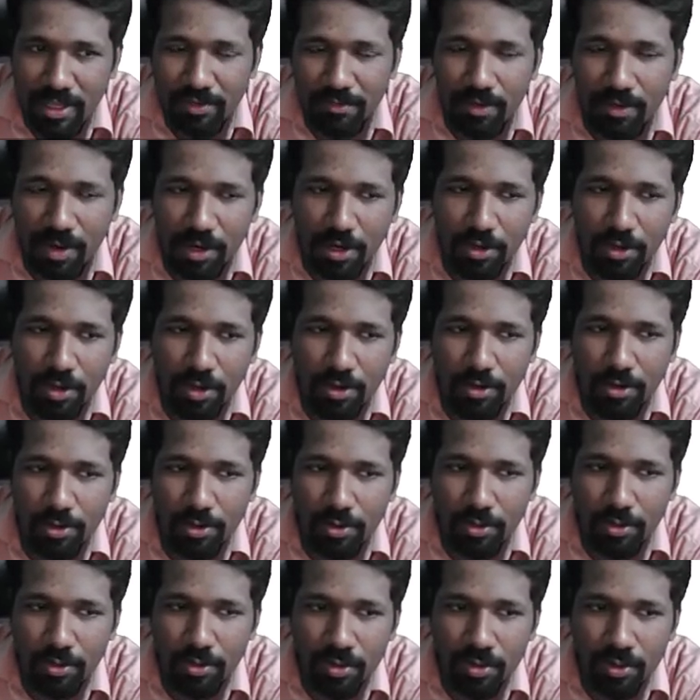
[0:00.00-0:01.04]
what you have to
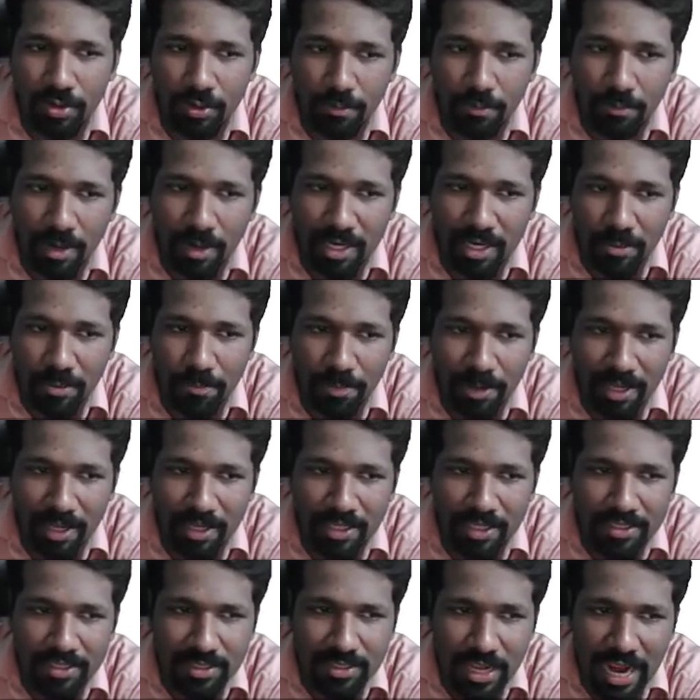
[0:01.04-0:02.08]
do? Multiply
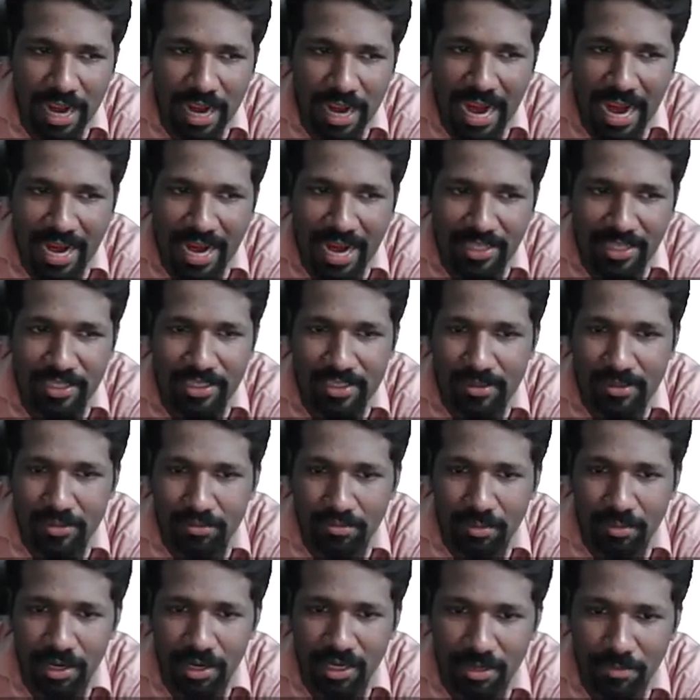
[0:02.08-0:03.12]
this, add this.
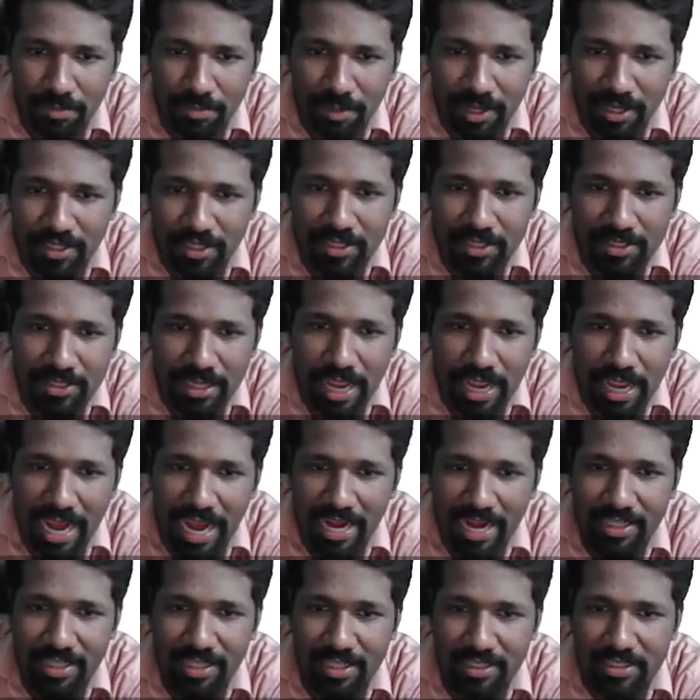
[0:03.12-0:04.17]
Multiply this,
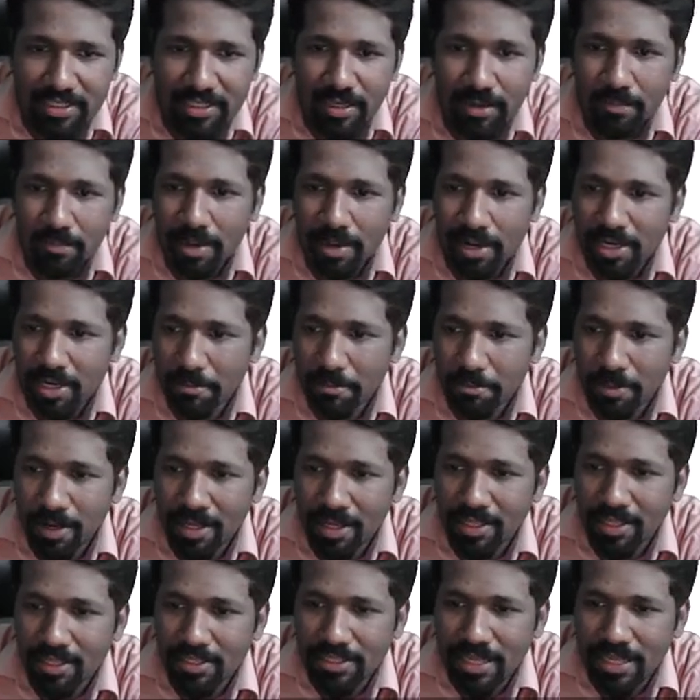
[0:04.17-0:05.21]
add this. Multiply
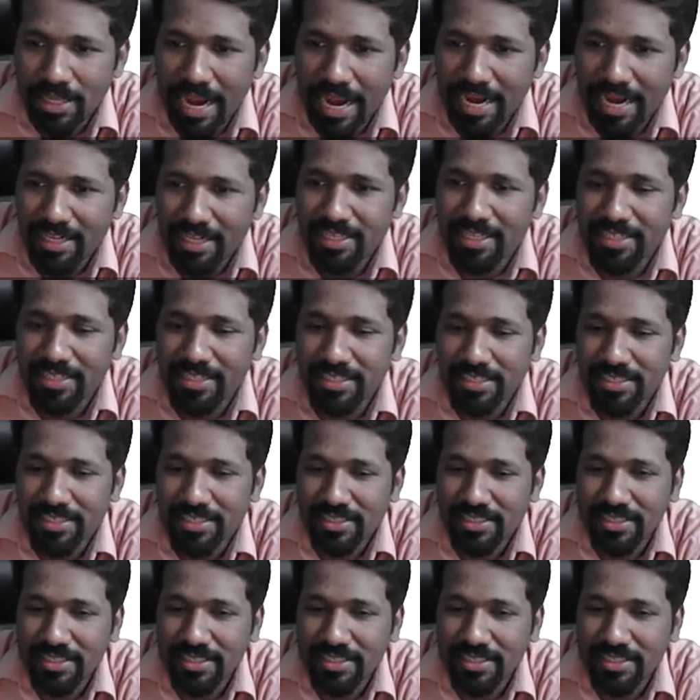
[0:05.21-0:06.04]
this, add this.